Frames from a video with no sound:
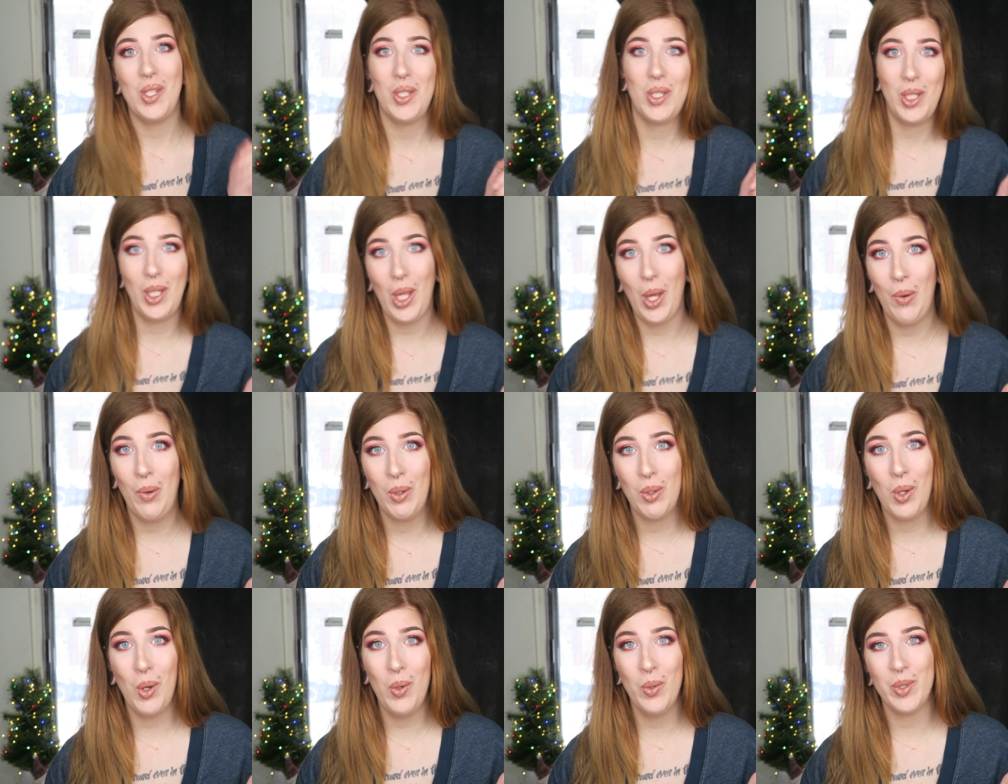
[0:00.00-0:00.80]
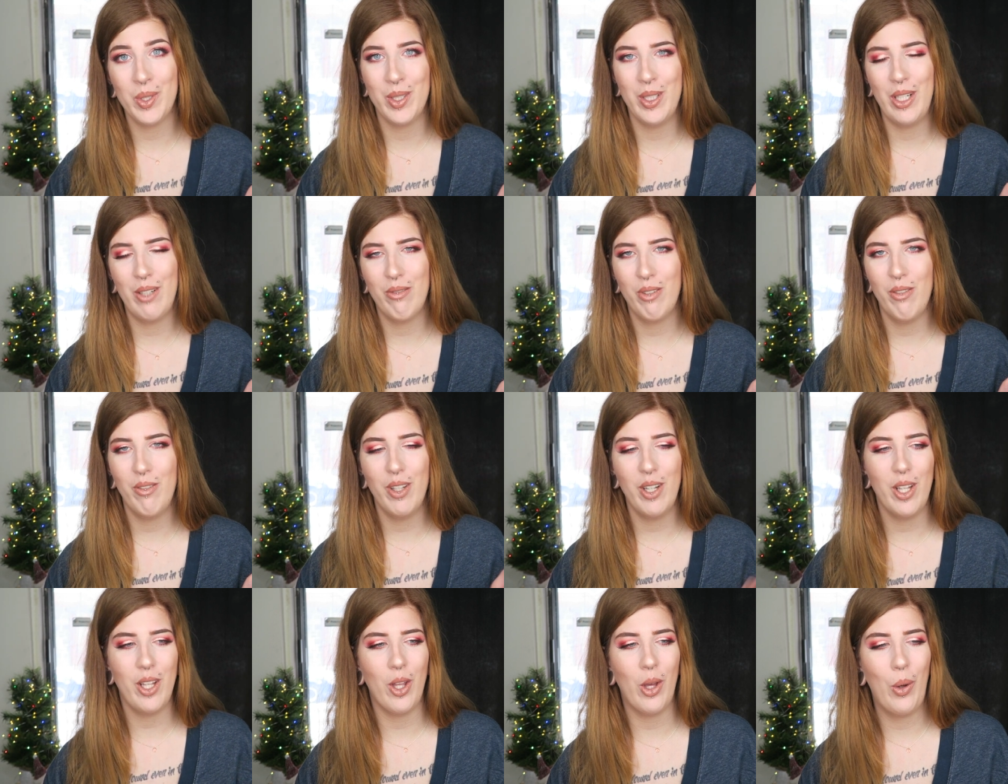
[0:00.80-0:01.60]
see how it goes in every
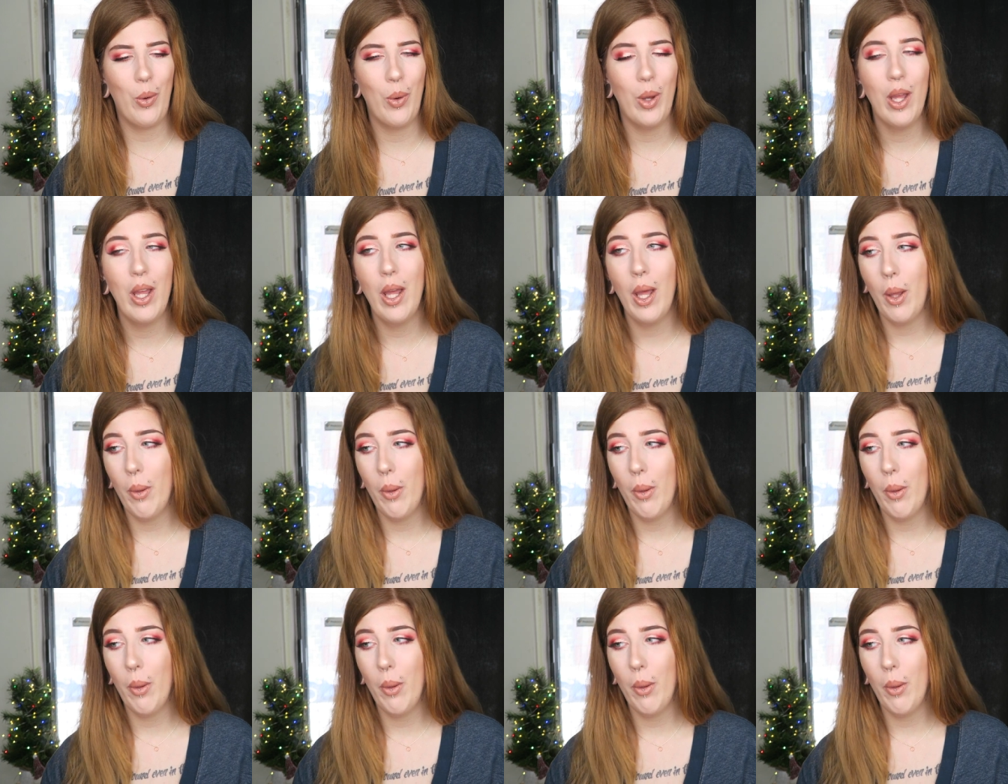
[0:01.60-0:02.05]
video.